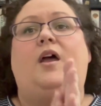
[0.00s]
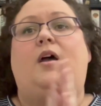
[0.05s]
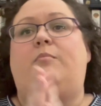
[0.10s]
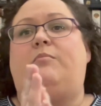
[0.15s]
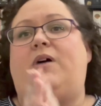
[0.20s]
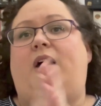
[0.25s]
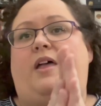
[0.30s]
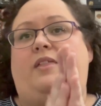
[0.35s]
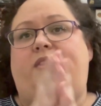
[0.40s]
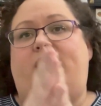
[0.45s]

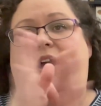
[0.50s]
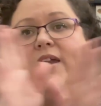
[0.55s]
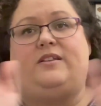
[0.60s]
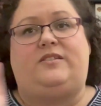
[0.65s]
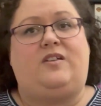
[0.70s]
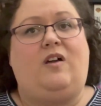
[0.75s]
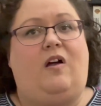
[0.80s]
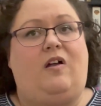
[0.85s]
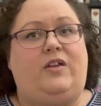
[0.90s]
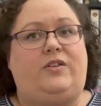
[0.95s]
But that is
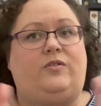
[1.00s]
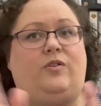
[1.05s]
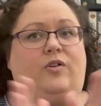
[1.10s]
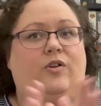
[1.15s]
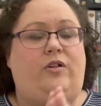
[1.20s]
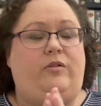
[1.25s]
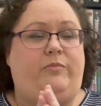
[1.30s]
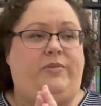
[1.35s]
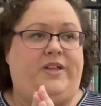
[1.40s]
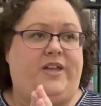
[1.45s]
all on
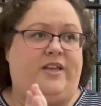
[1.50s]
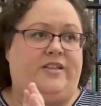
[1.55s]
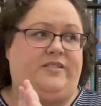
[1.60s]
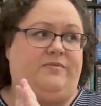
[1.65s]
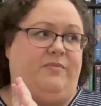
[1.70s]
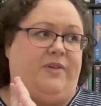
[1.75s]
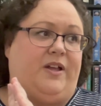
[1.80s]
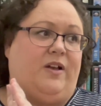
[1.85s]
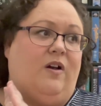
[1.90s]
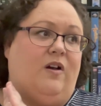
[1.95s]
hold because of
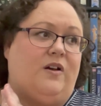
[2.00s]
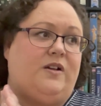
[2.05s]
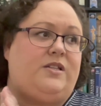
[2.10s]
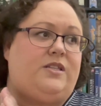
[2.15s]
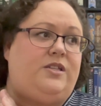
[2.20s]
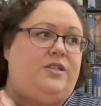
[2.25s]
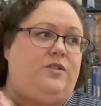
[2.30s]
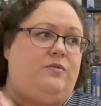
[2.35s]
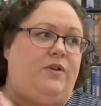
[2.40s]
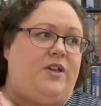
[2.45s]
my car
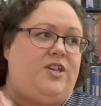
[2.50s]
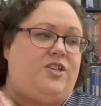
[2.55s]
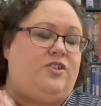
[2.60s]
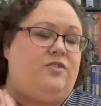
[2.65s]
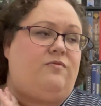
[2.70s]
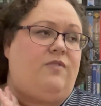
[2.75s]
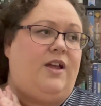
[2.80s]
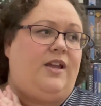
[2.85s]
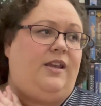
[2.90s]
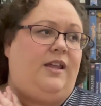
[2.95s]

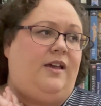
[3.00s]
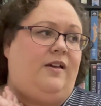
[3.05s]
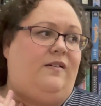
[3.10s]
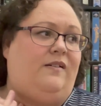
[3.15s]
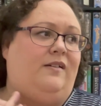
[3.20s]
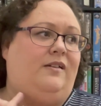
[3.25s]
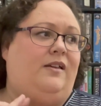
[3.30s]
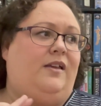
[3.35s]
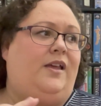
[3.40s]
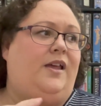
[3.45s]
situation right now.